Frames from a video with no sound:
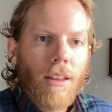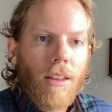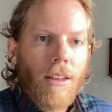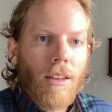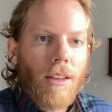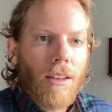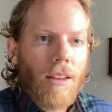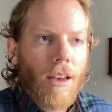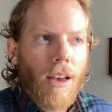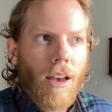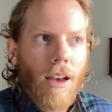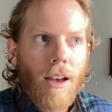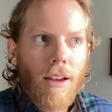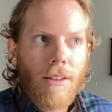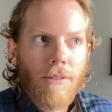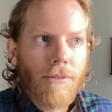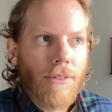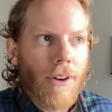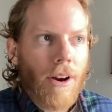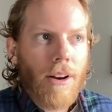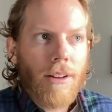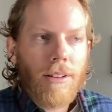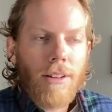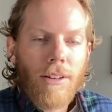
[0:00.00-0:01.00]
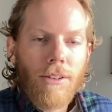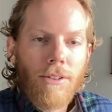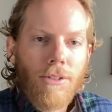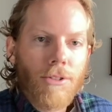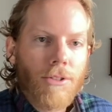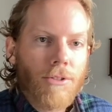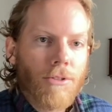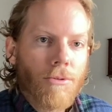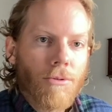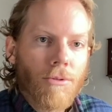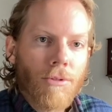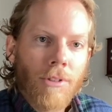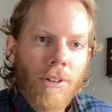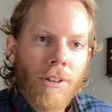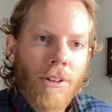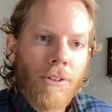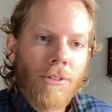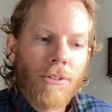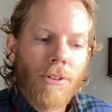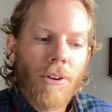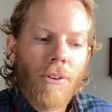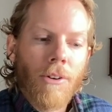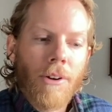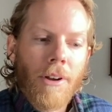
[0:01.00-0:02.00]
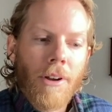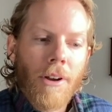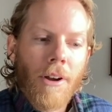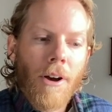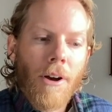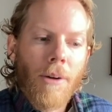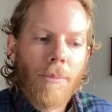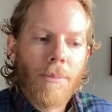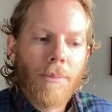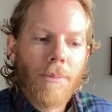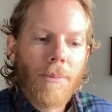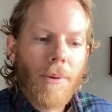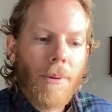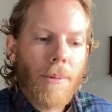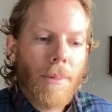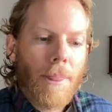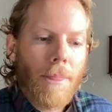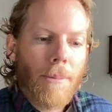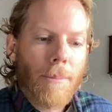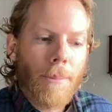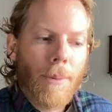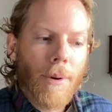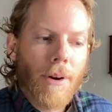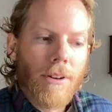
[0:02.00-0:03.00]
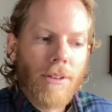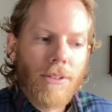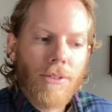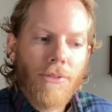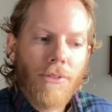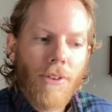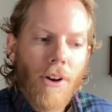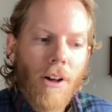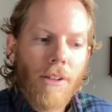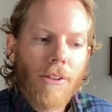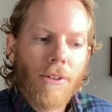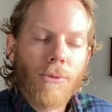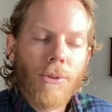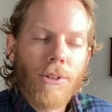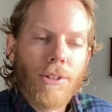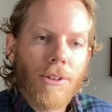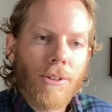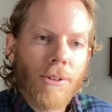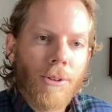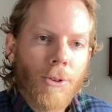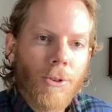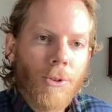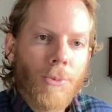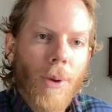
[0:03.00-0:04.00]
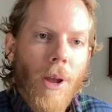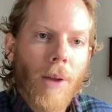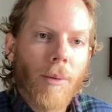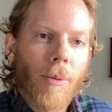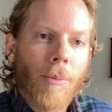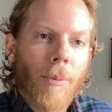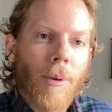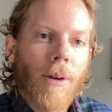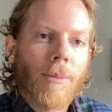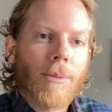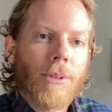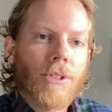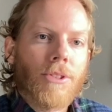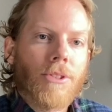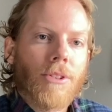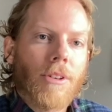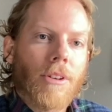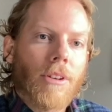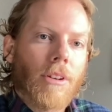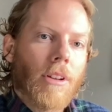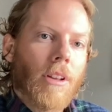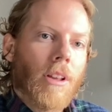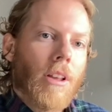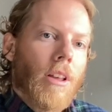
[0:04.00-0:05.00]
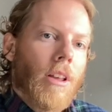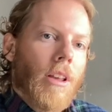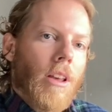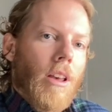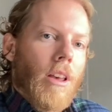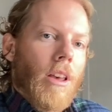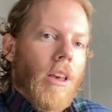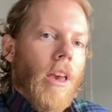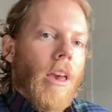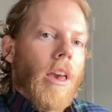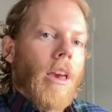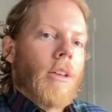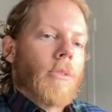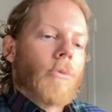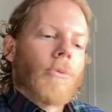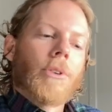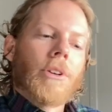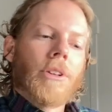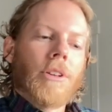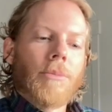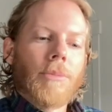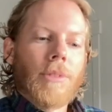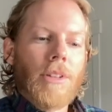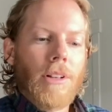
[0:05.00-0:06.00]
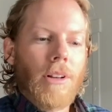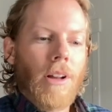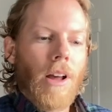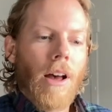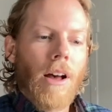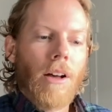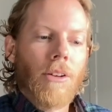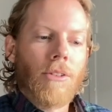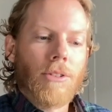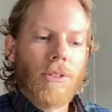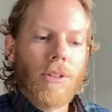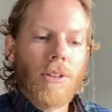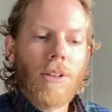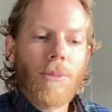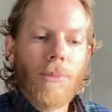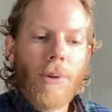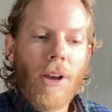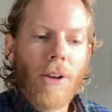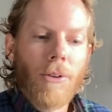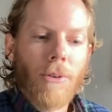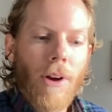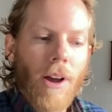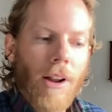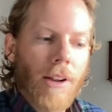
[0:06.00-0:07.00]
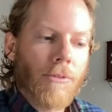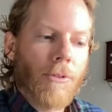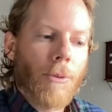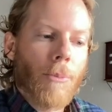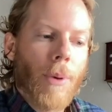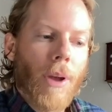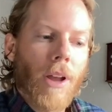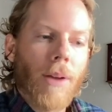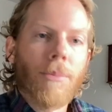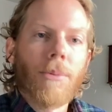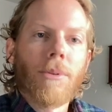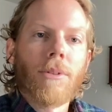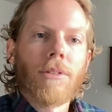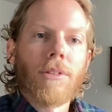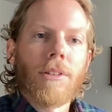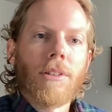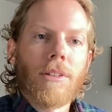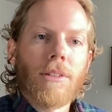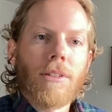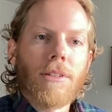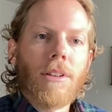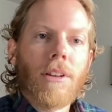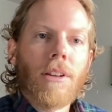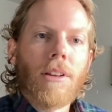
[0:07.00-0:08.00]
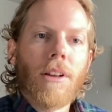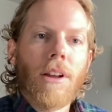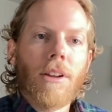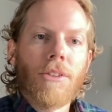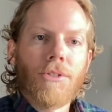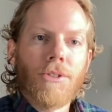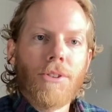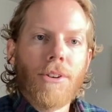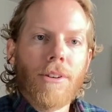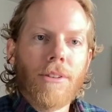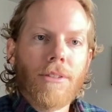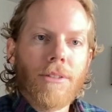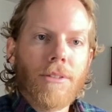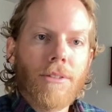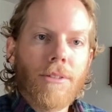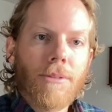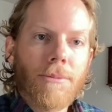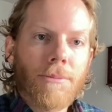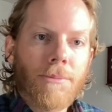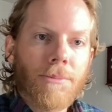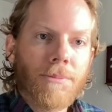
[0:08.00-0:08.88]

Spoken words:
He had very little schooling growing up, but his father was a newspaper publisher, and William Dean Howells, he began writing for papers in his teenage years.